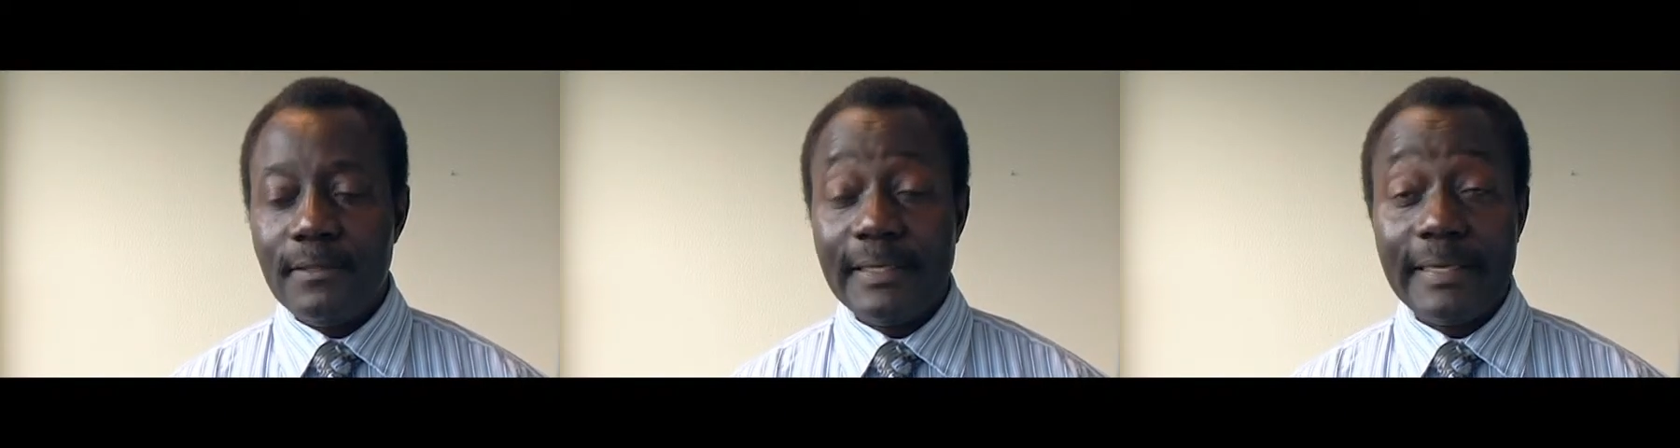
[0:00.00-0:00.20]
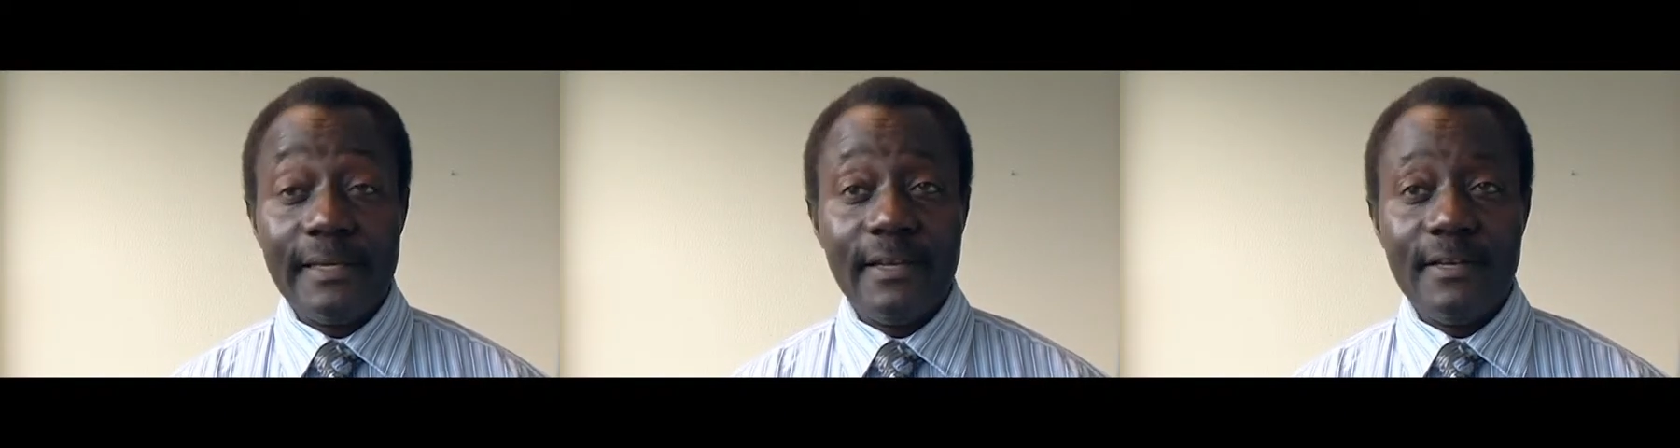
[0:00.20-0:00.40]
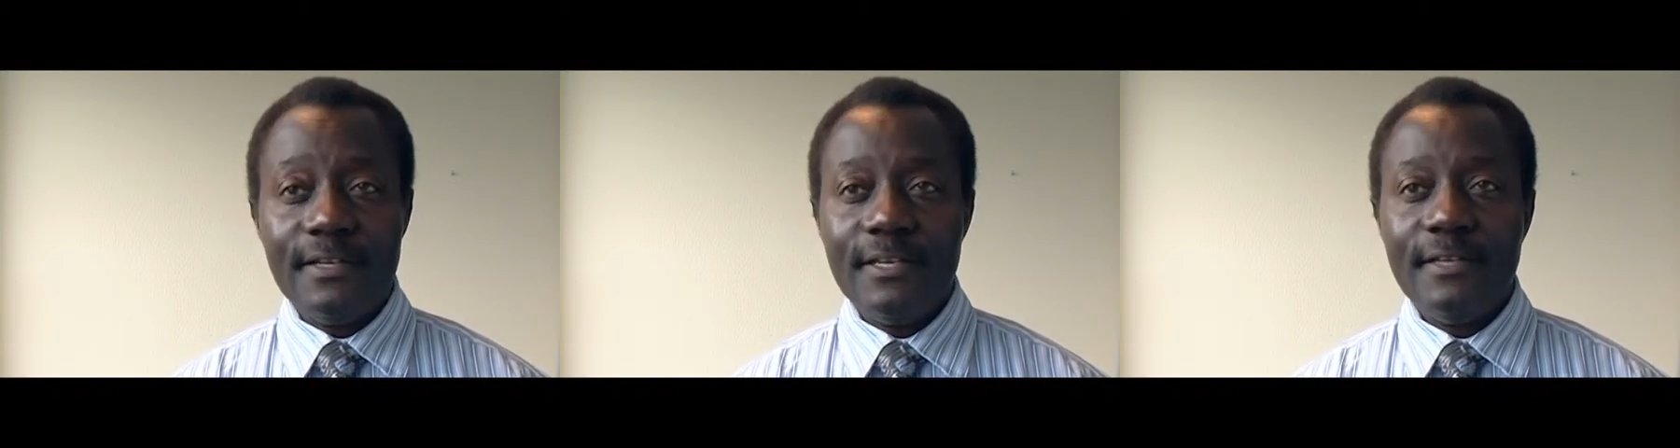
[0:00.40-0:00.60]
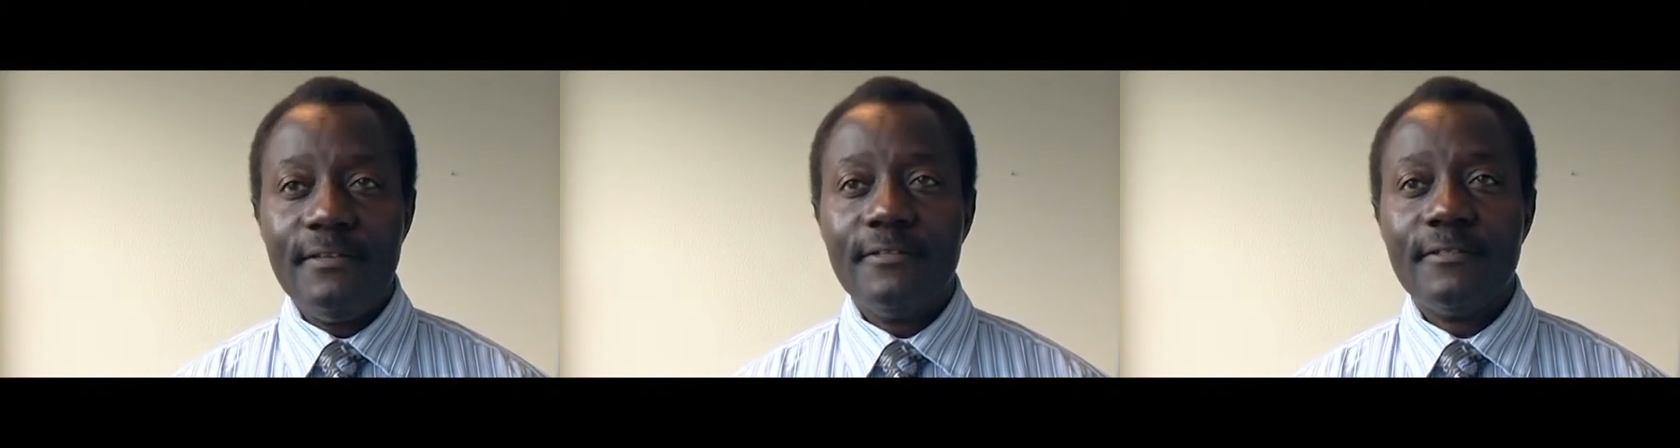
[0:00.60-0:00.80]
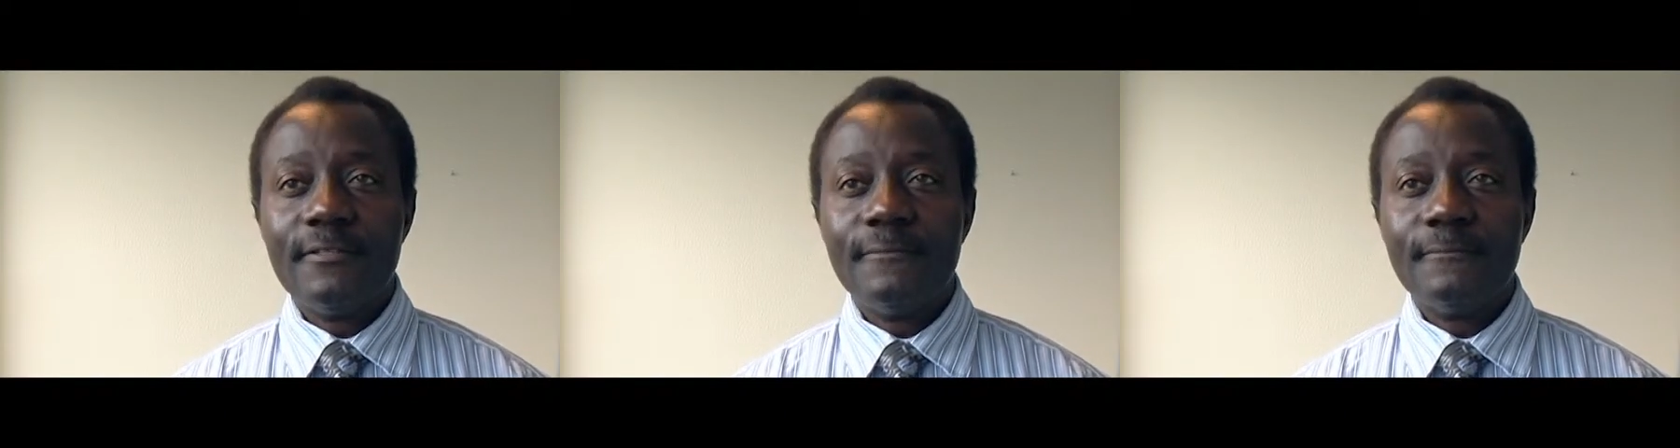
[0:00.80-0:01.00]

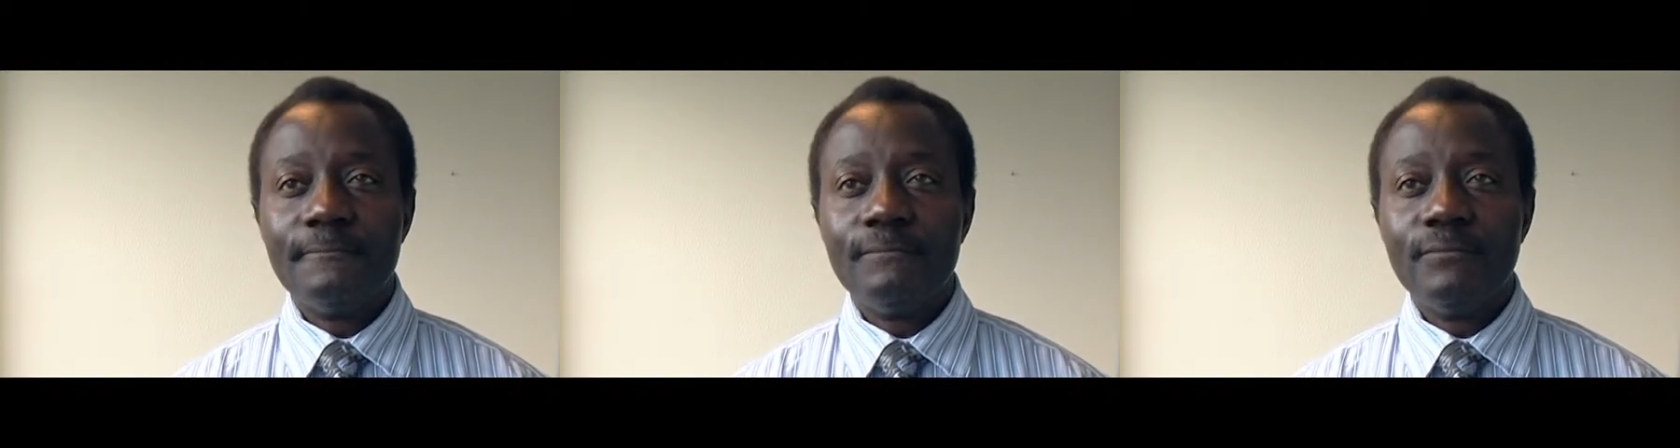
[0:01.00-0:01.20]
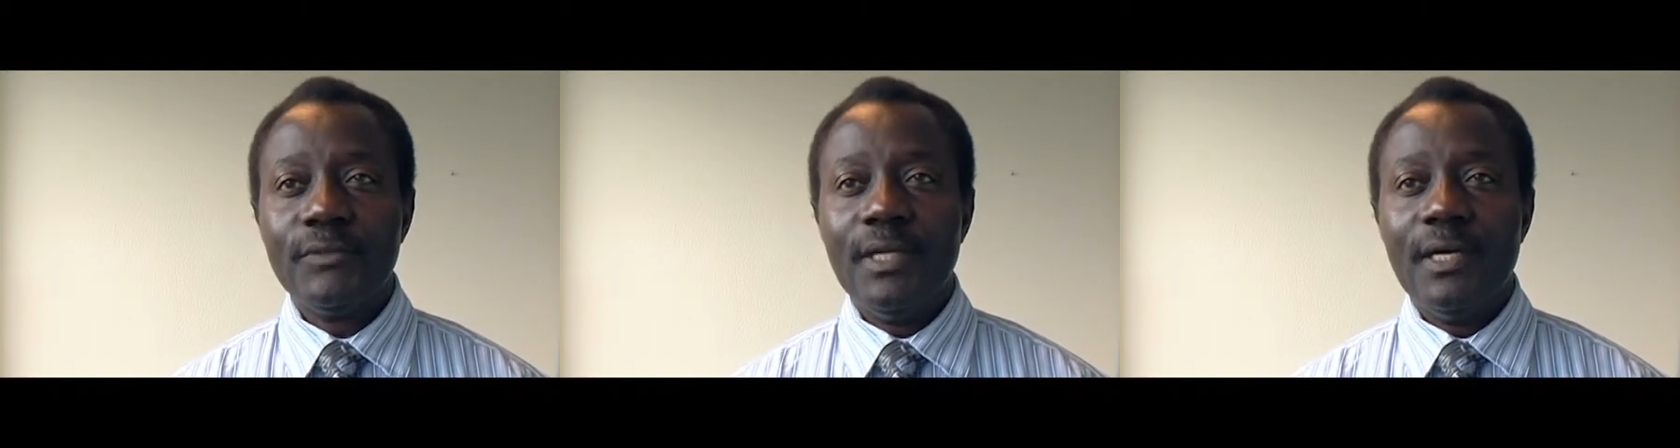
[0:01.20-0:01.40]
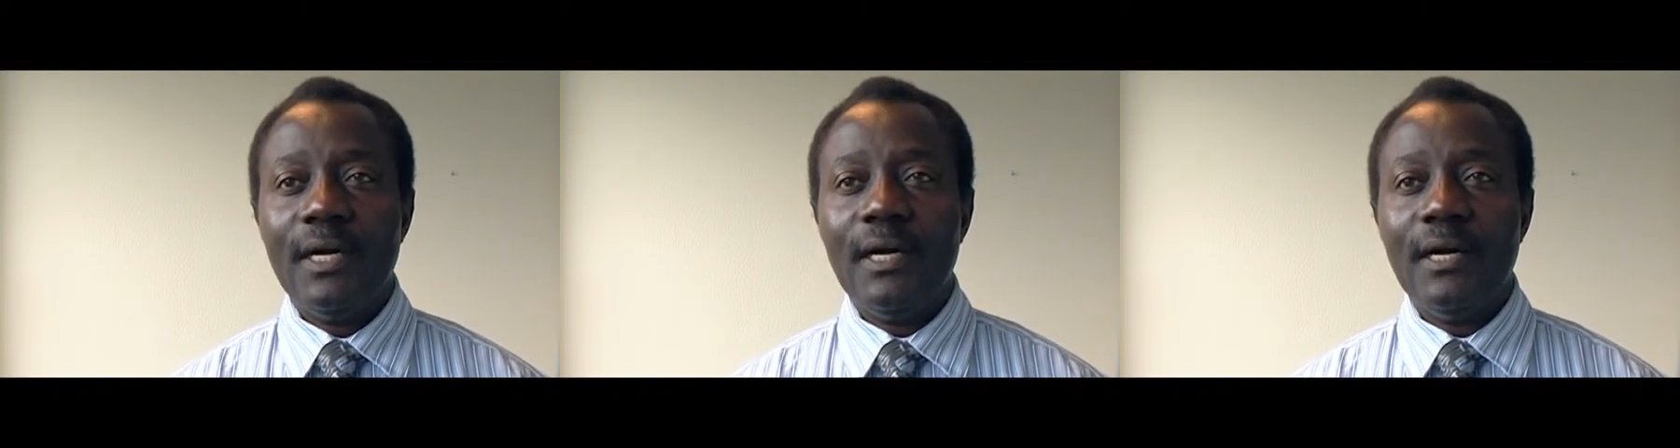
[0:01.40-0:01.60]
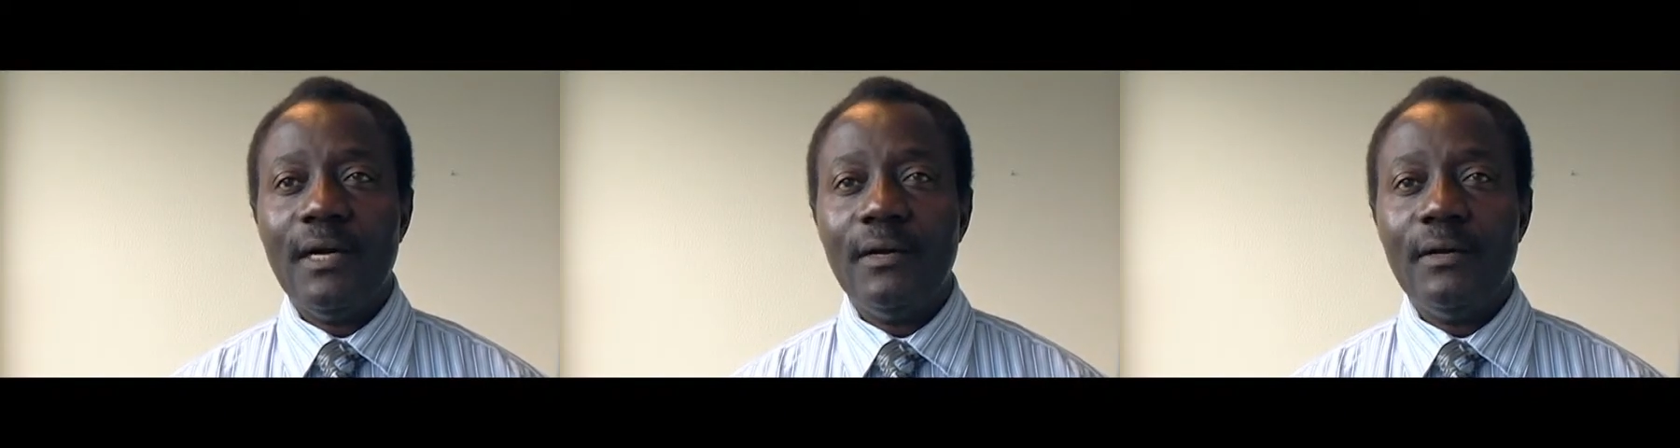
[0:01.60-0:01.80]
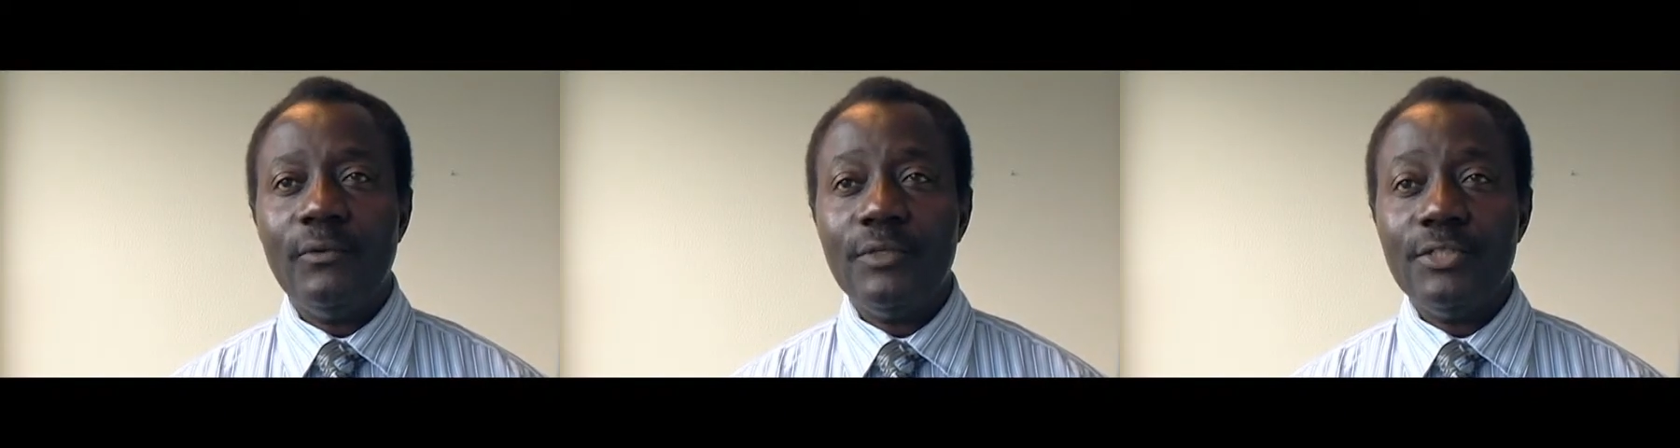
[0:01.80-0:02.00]
Canadians,
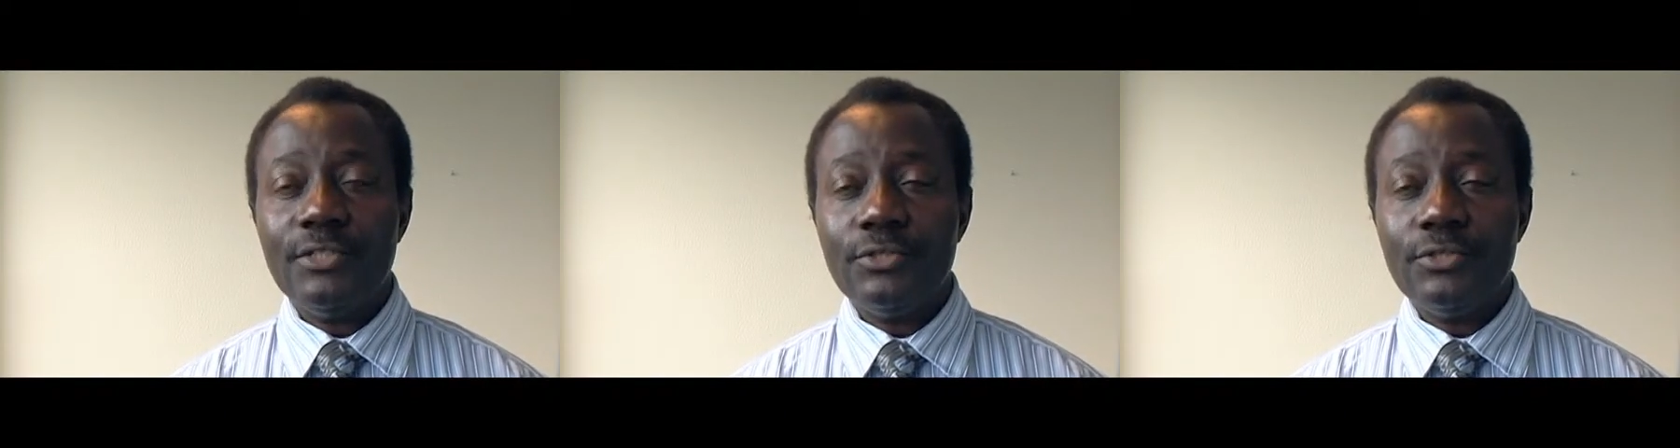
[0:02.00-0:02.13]
which